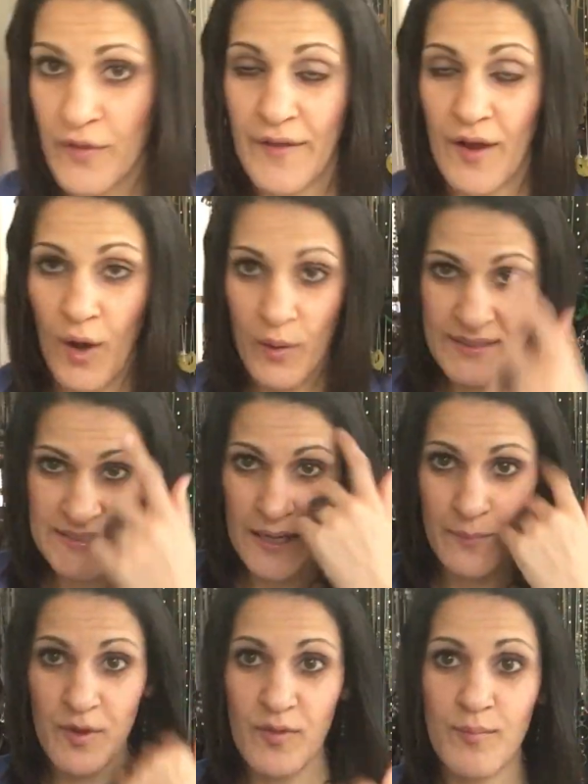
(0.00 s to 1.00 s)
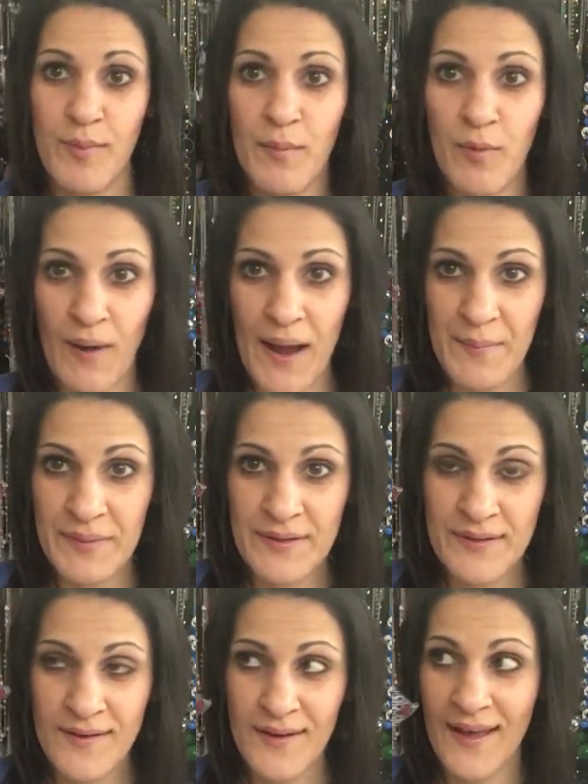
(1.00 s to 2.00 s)
They always come with bubble wrap,
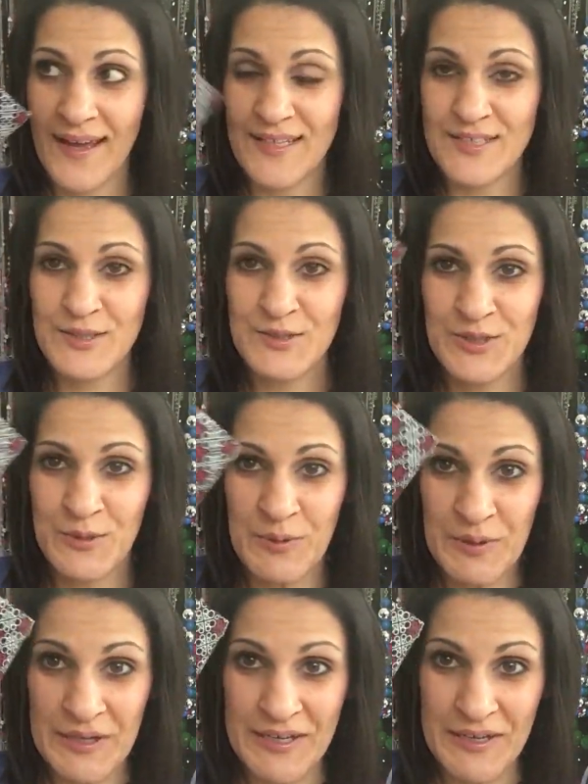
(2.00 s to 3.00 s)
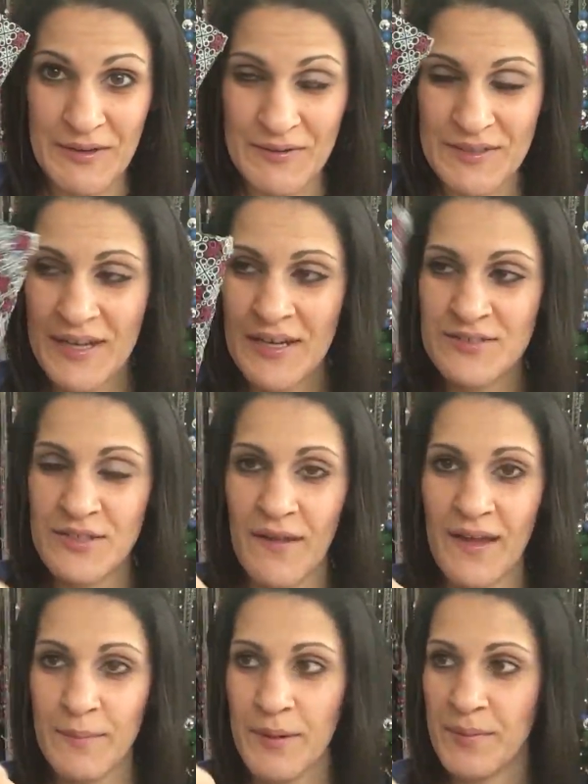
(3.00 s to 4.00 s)
and it's usually really cute. So a
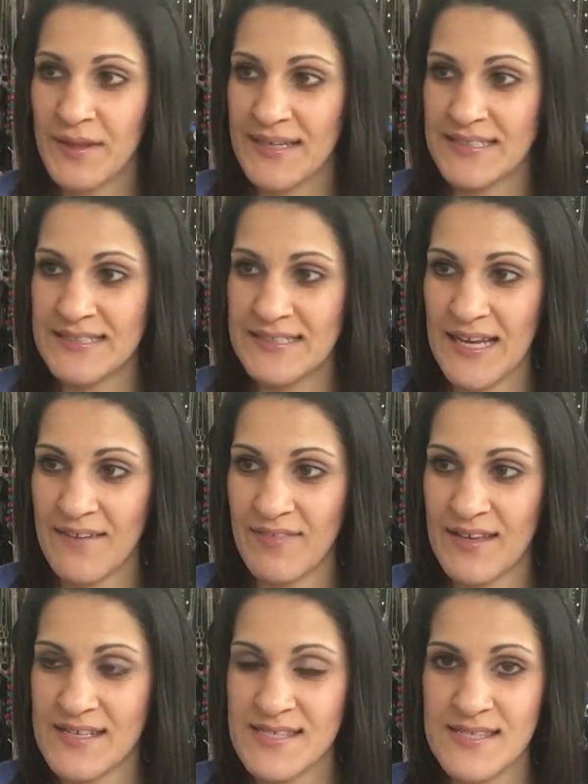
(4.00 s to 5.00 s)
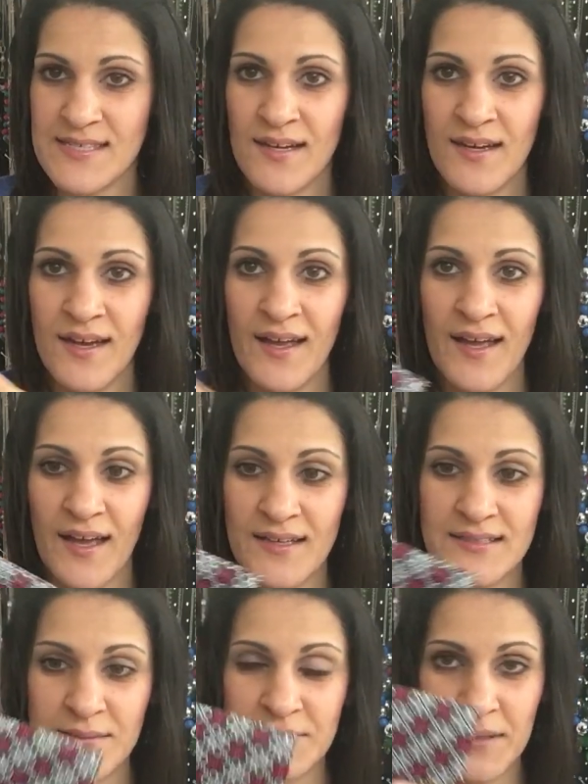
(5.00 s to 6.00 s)
lot of people like to save this
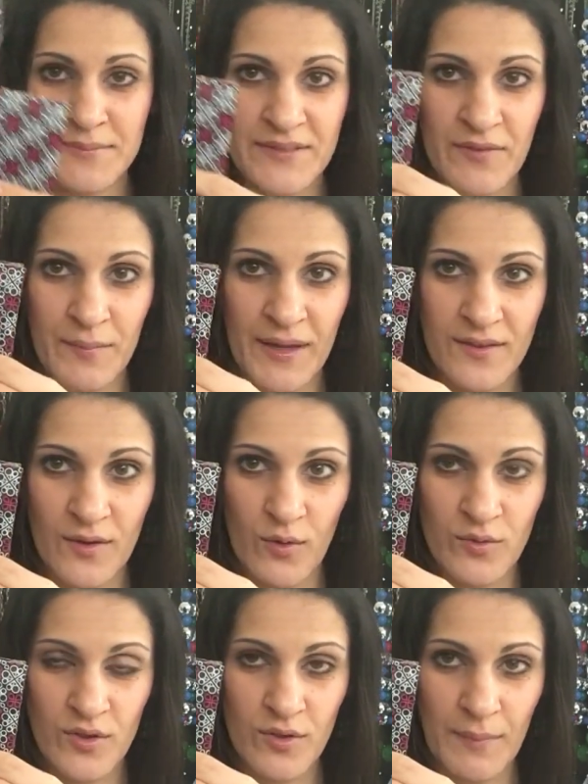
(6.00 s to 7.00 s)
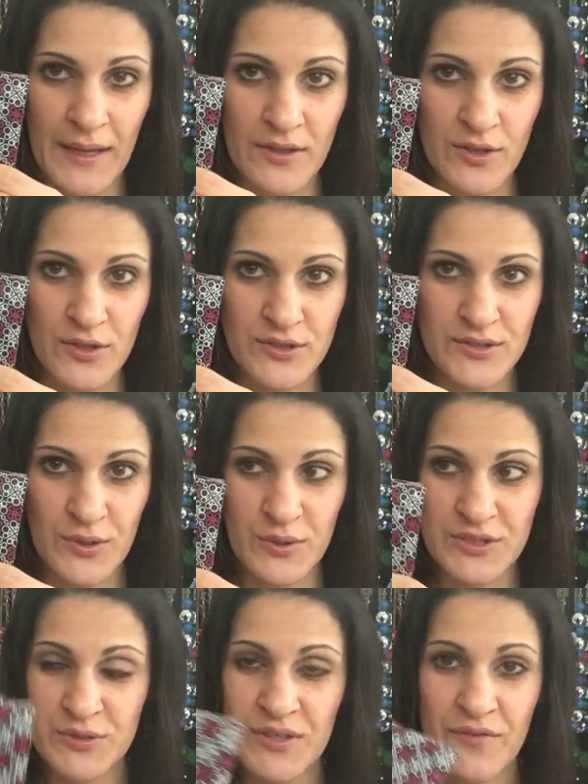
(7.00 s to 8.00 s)
and sometimes even make their own little mailers
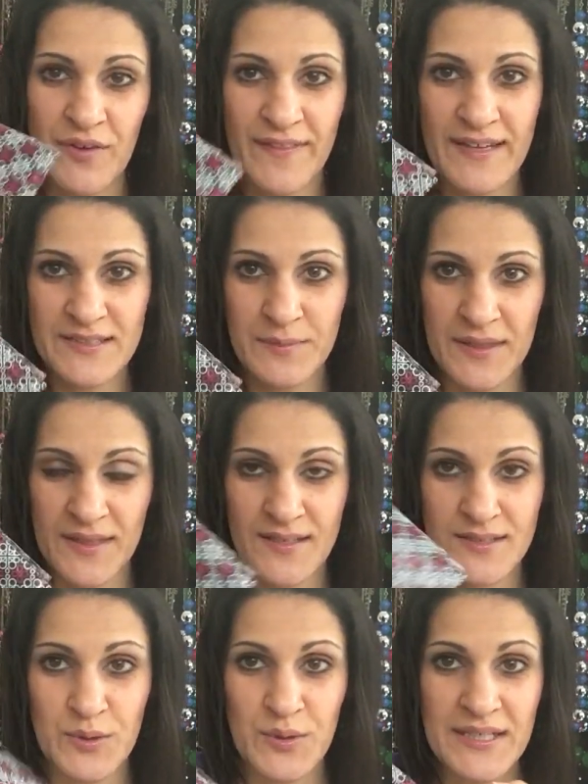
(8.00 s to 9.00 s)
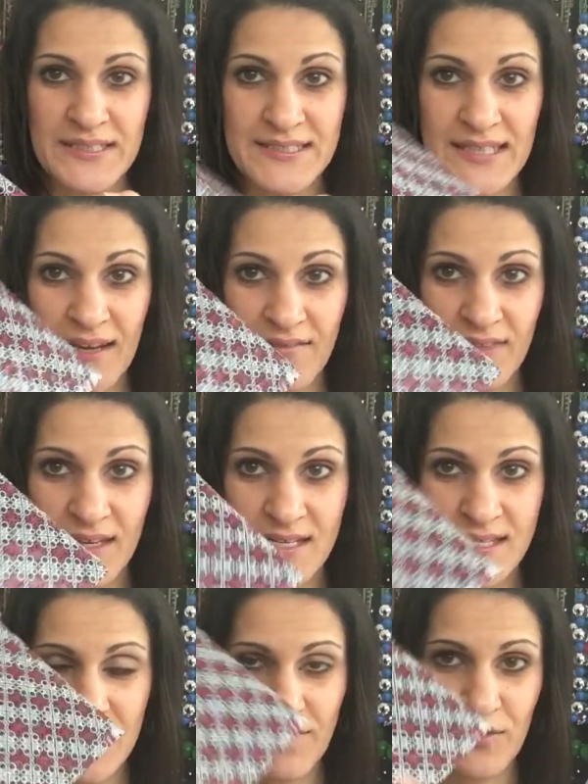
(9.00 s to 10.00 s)
or do different things with it. So you can save
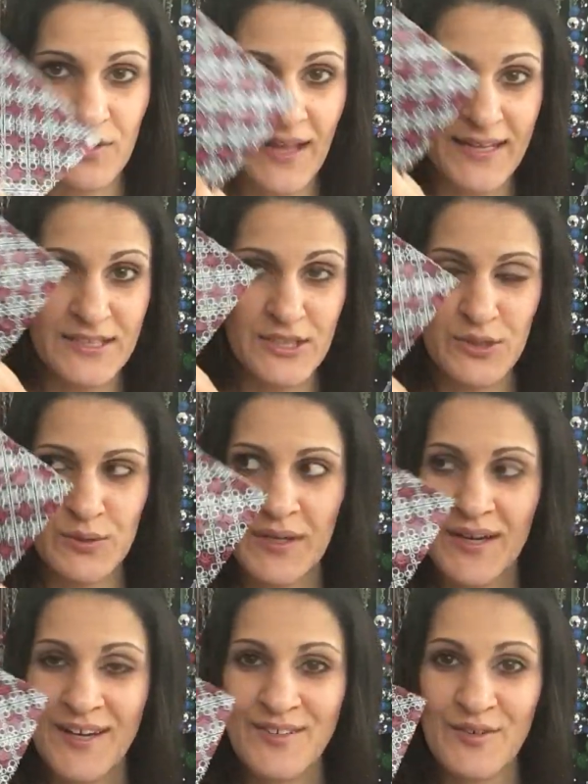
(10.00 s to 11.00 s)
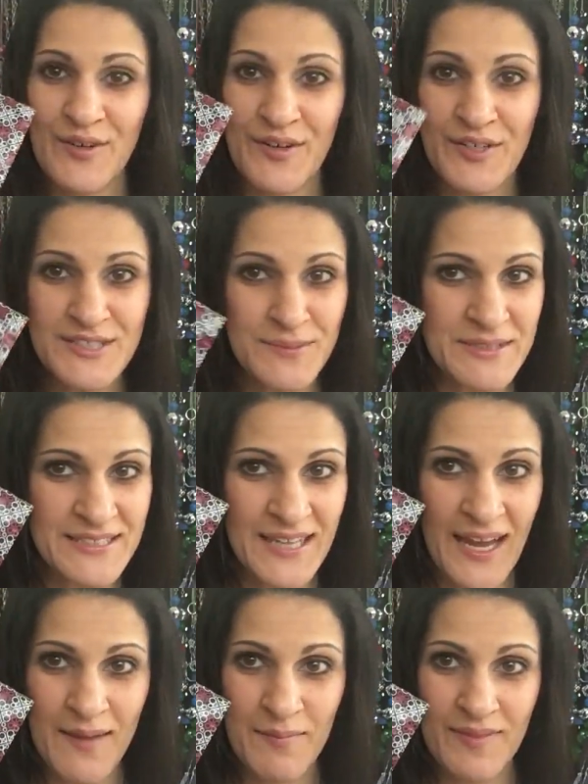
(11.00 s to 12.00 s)
these if you'd like to. During Christmas
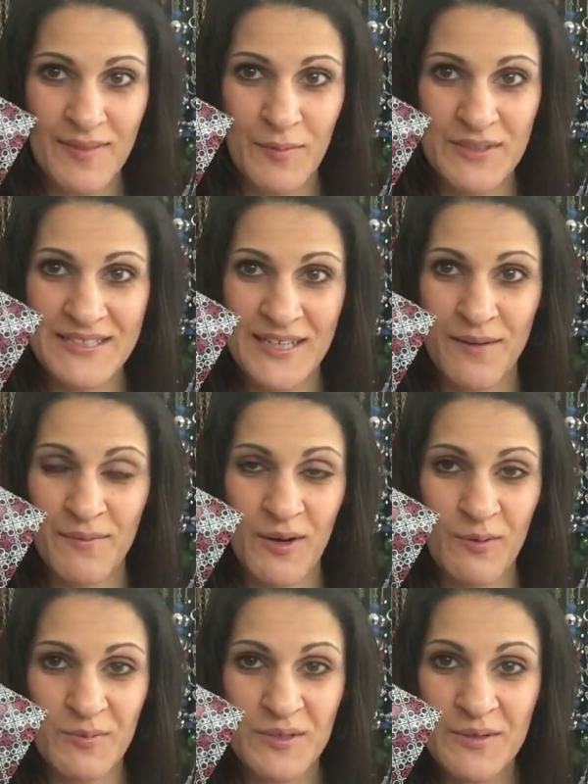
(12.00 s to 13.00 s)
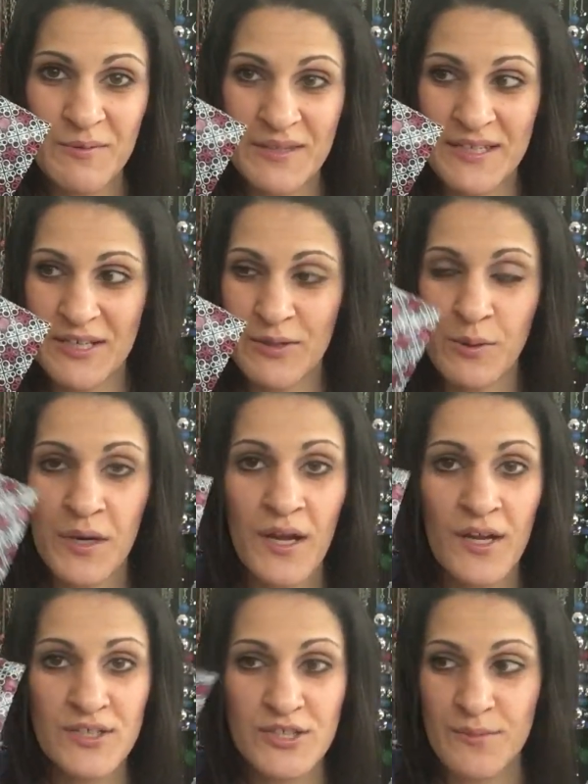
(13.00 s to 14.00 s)
time, the ones that come out are really, really cute.
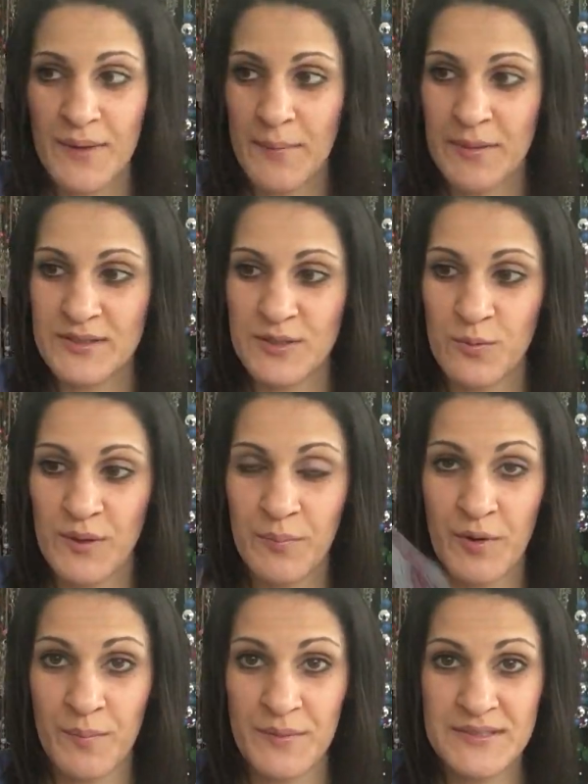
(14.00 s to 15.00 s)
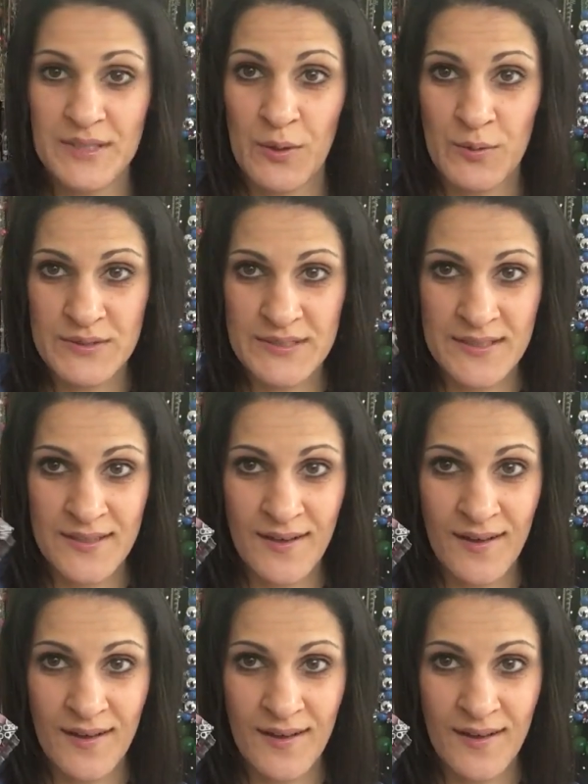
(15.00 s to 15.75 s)
So you might be able to repurpose those.